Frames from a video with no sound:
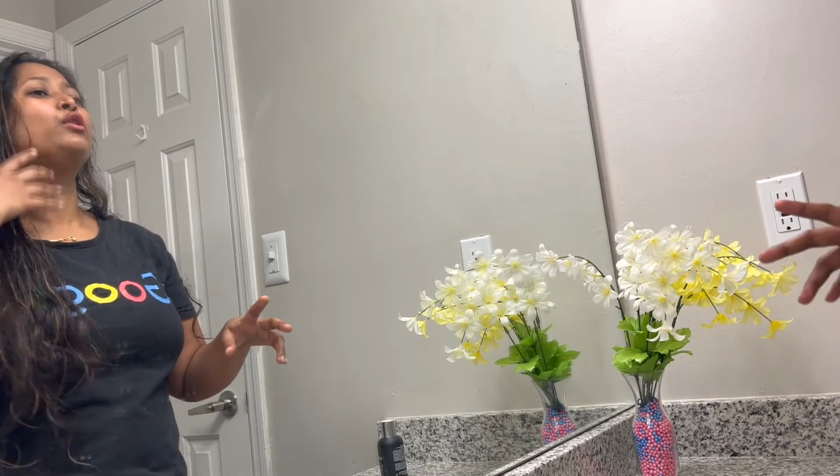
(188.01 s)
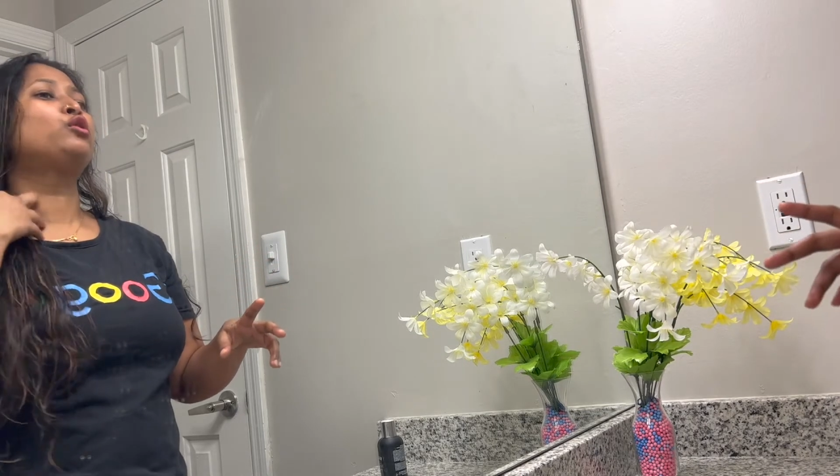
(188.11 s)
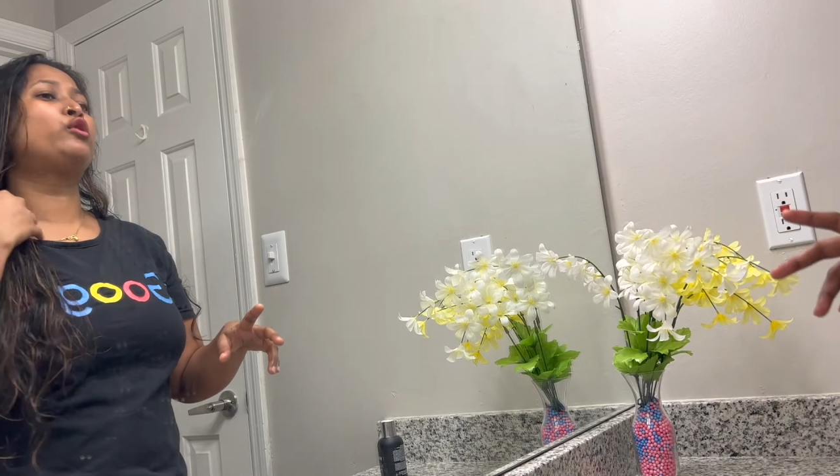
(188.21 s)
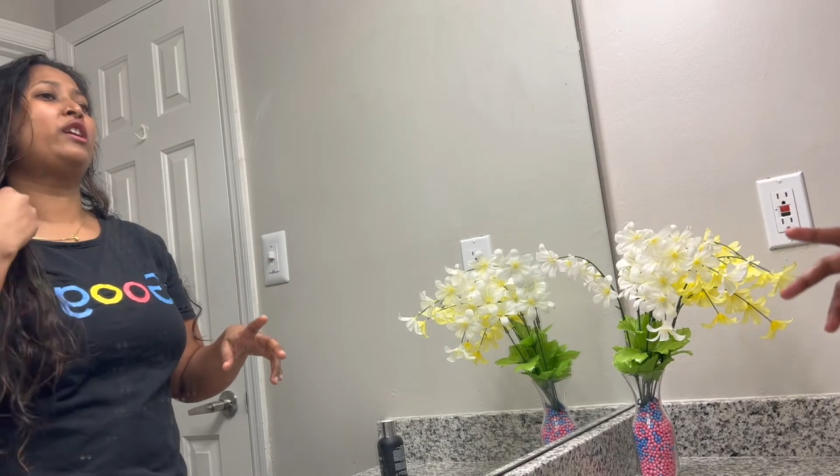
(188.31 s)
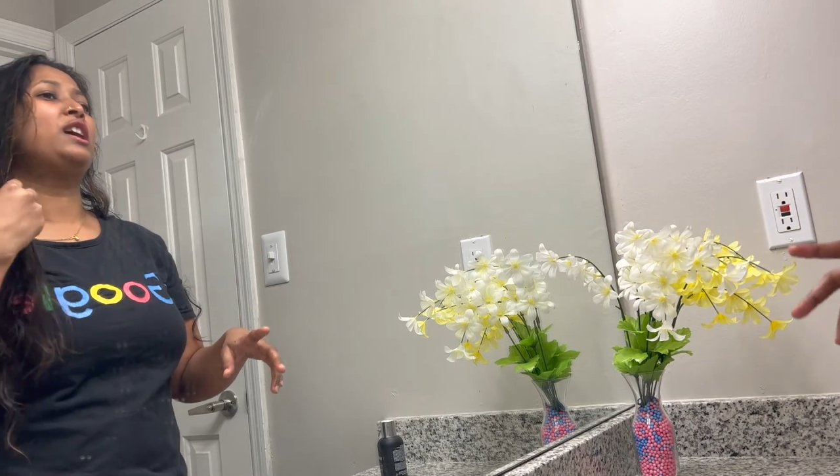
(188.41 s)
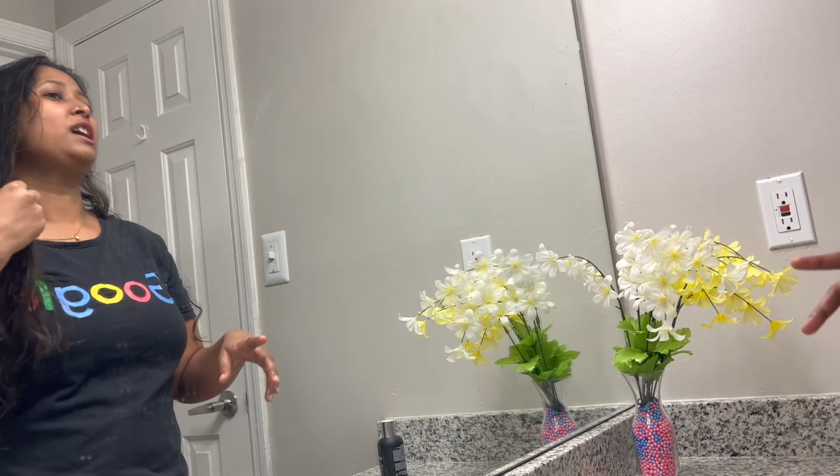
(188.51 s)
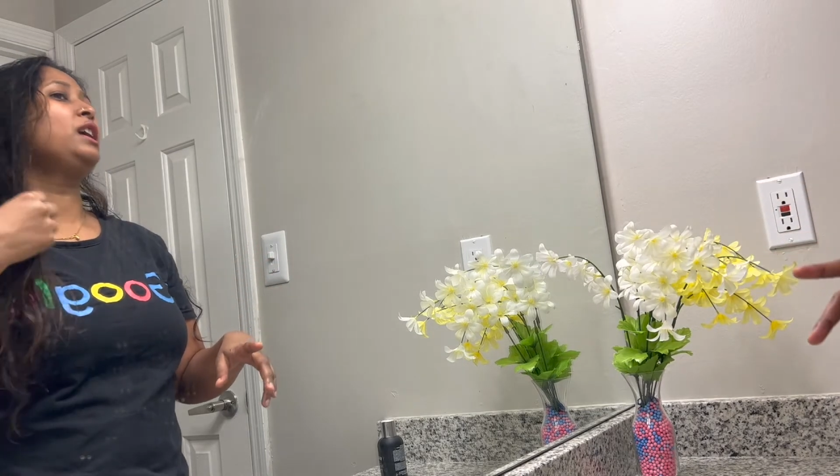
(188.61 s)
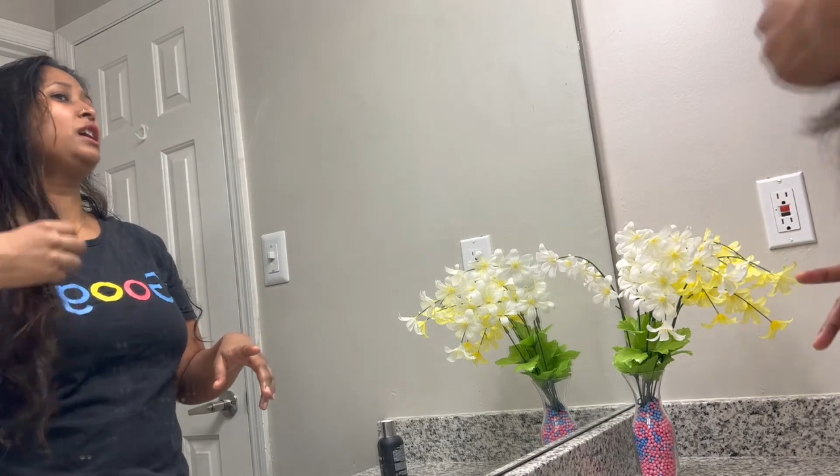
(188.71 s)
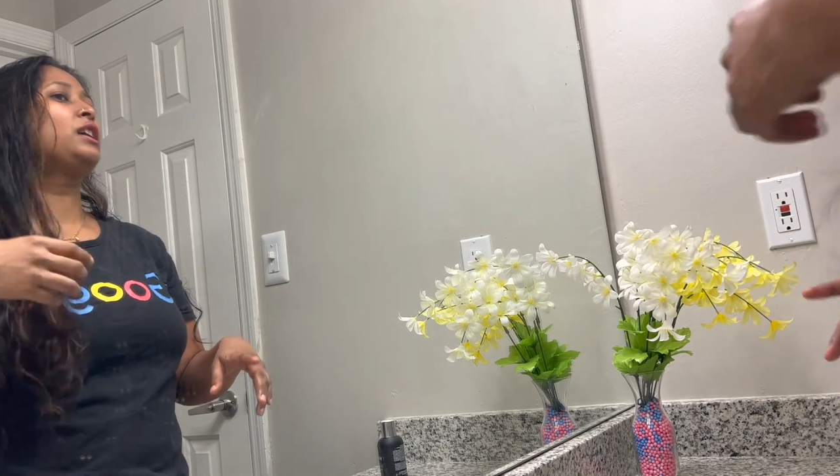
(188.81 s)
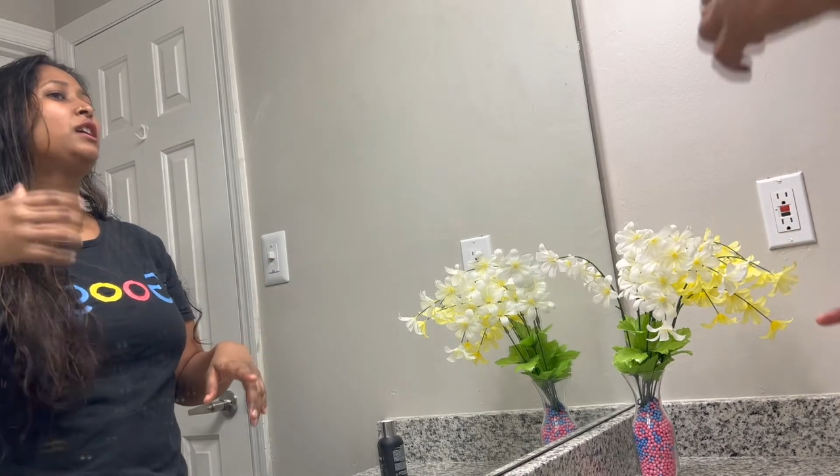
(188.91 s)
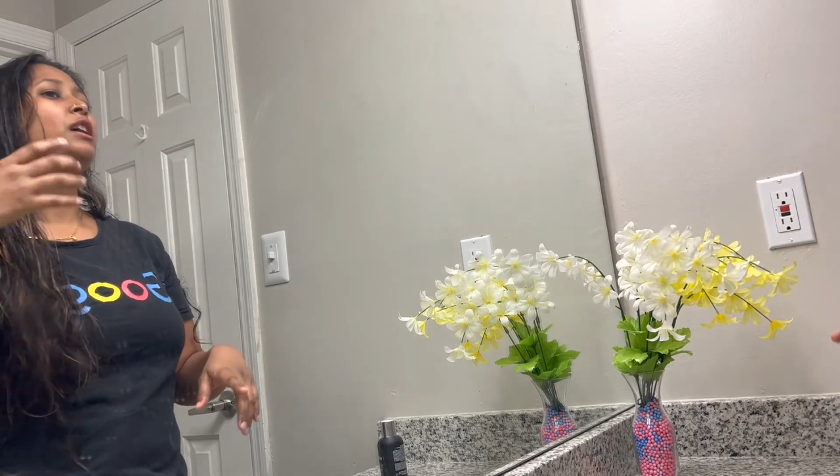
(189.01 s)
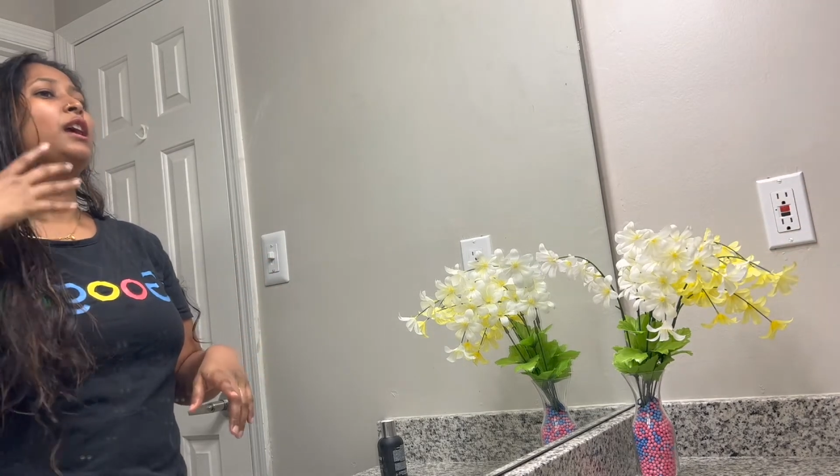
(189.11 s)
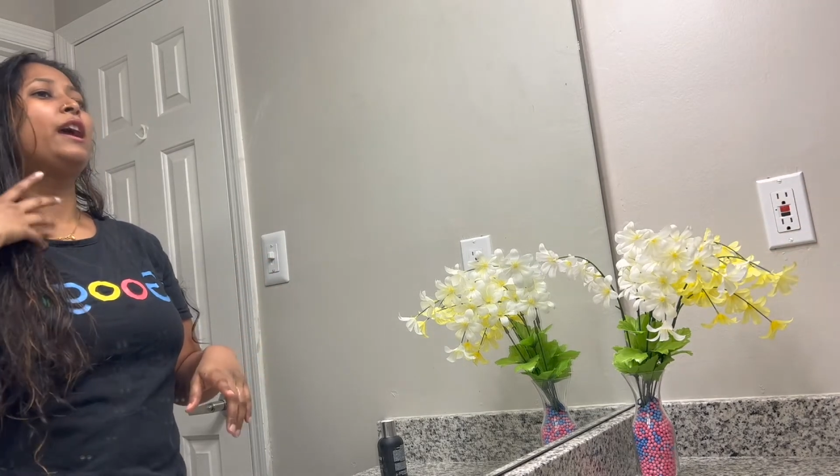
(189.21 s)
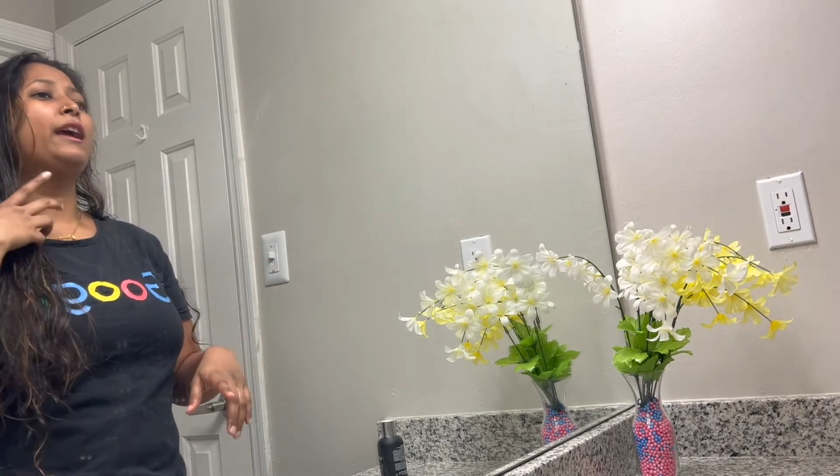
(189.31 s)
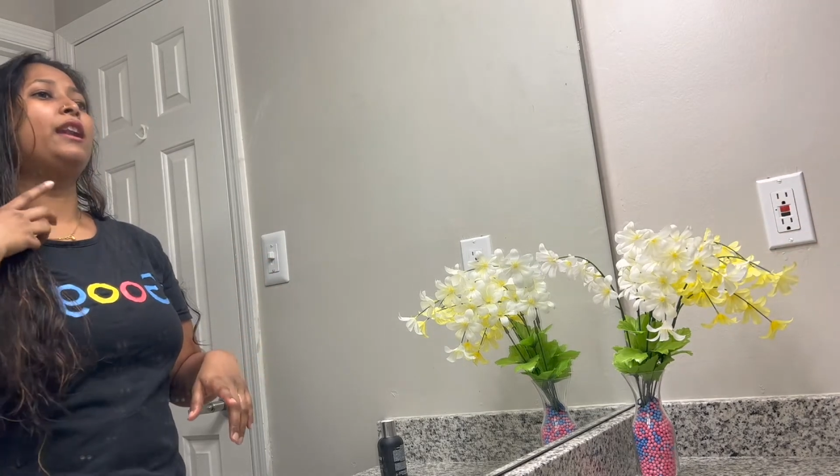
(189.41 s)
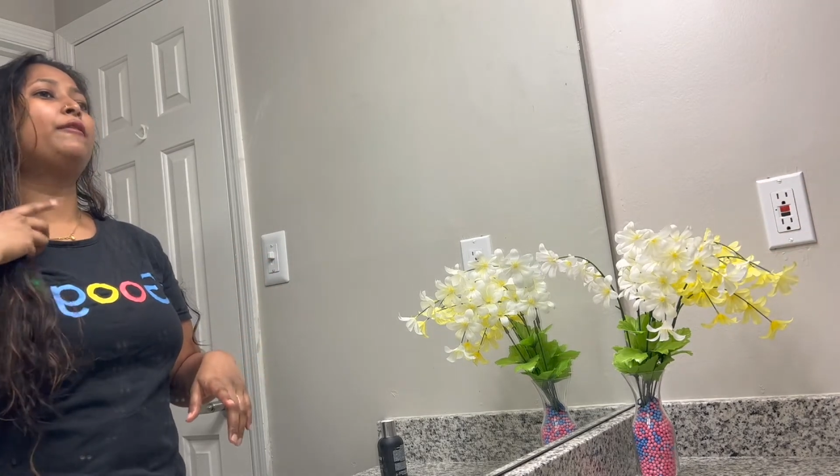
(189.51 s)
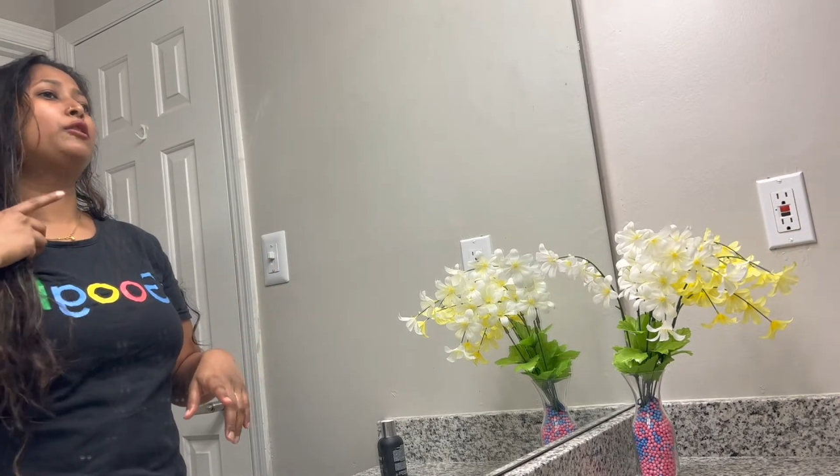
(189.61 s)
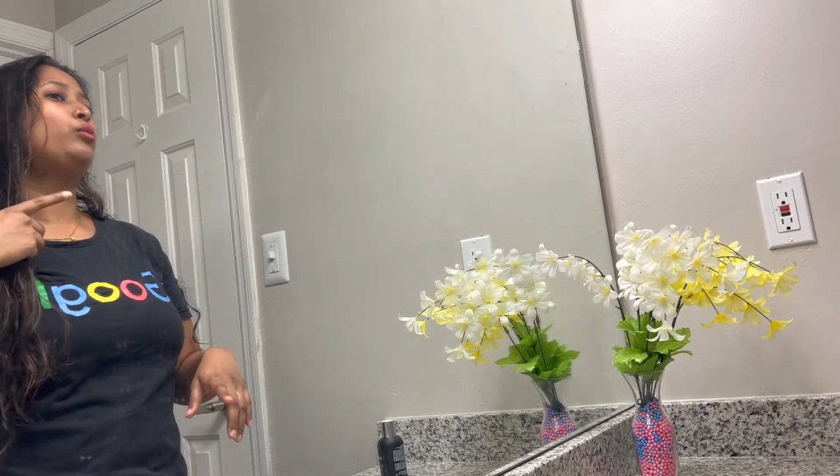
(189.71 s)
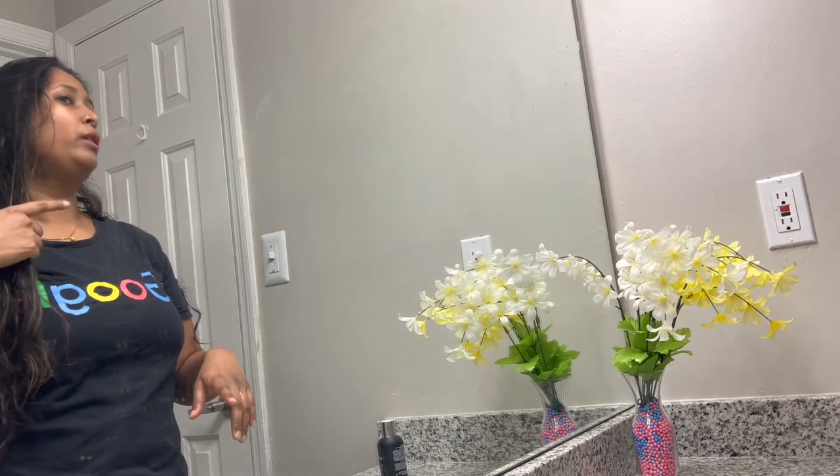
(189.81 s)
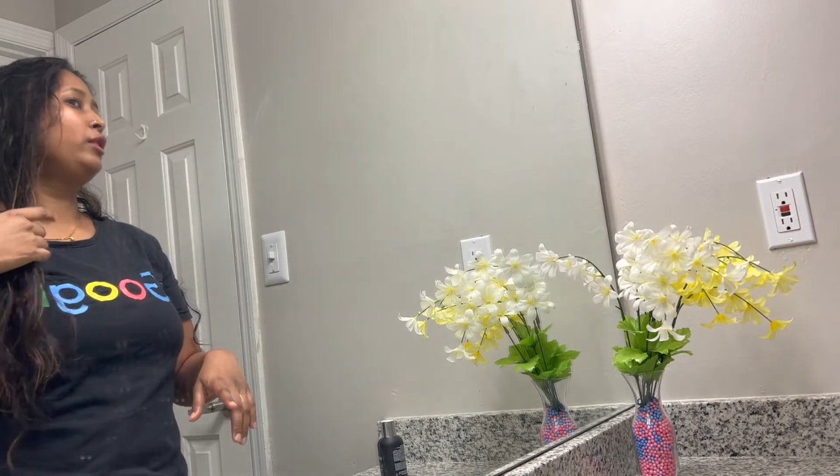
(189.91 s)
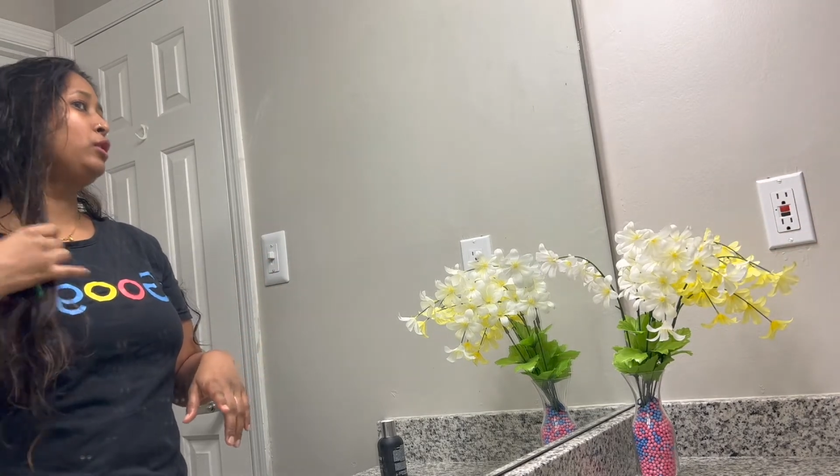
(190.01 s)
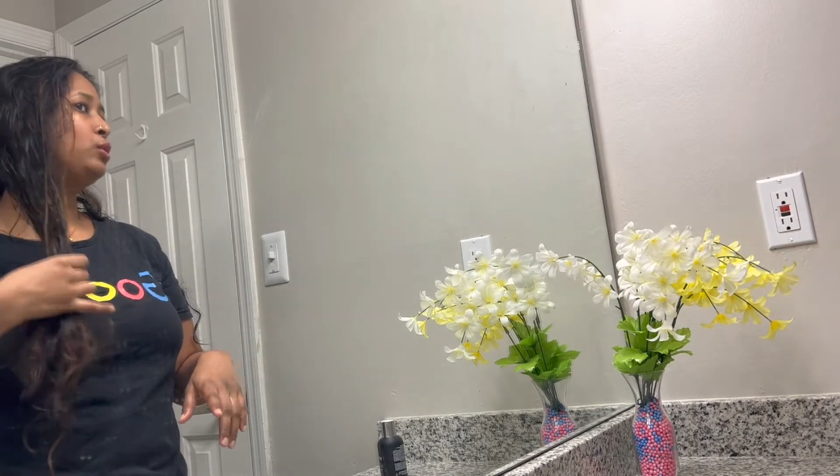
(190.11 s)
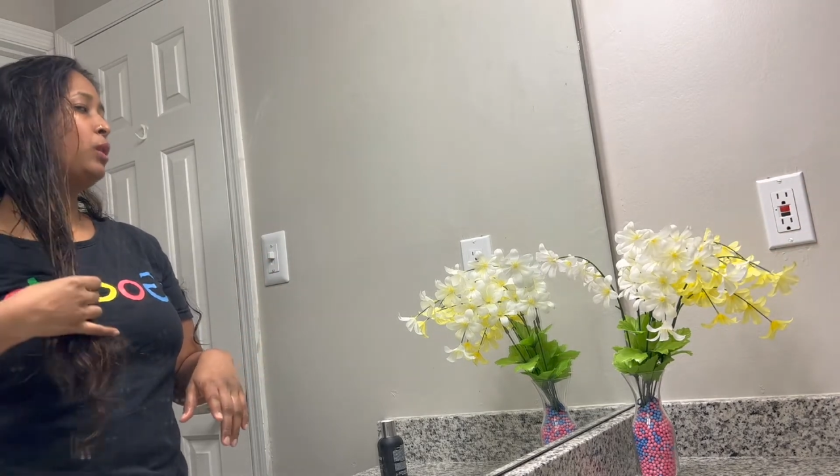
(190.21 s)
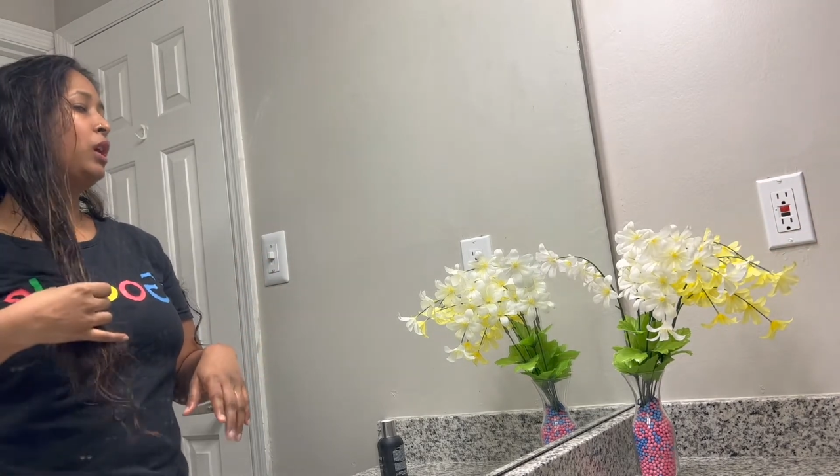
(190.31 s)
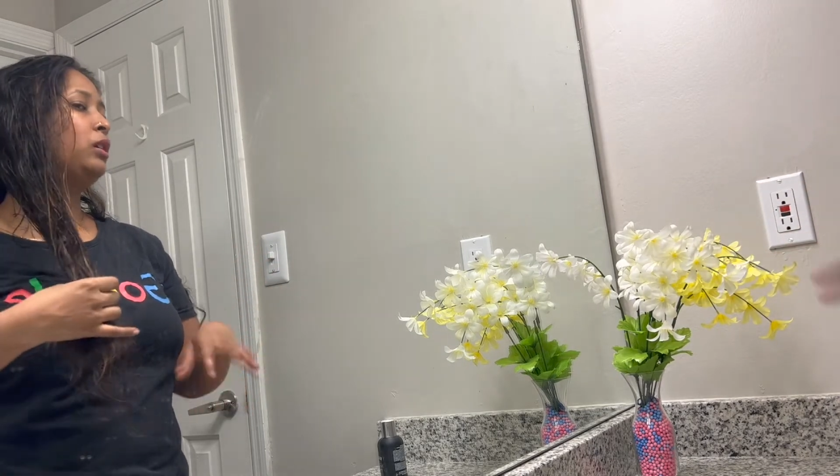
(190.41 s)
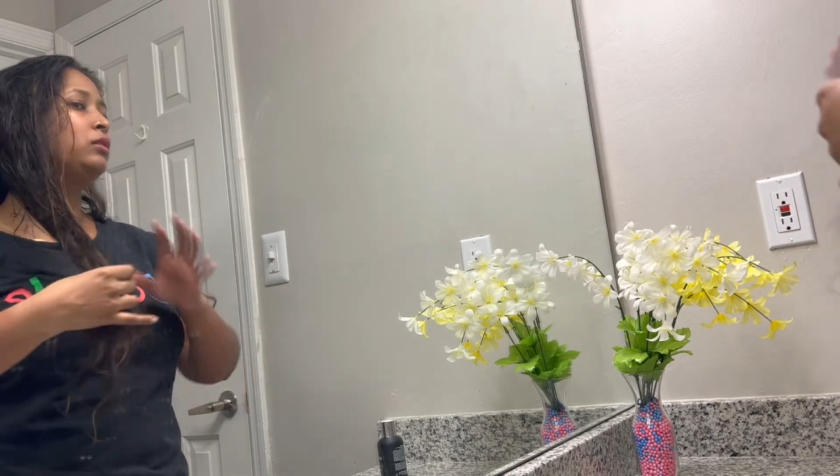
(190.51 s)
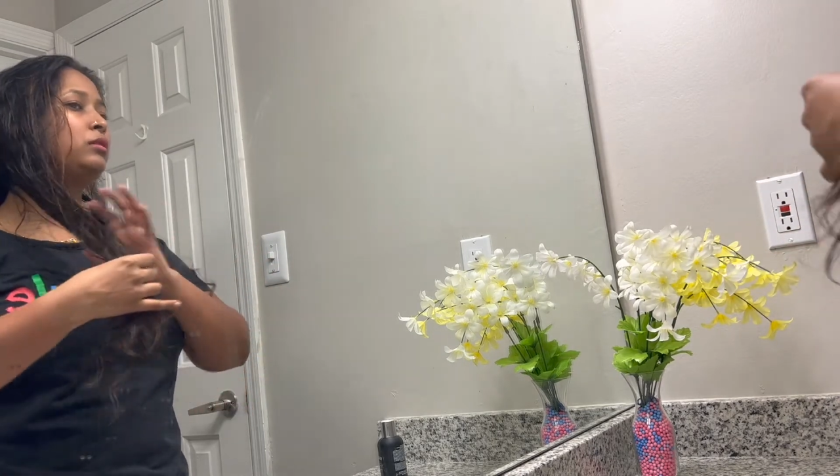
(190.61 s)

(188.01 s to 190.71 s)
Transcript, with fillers: dry and after one or two hours,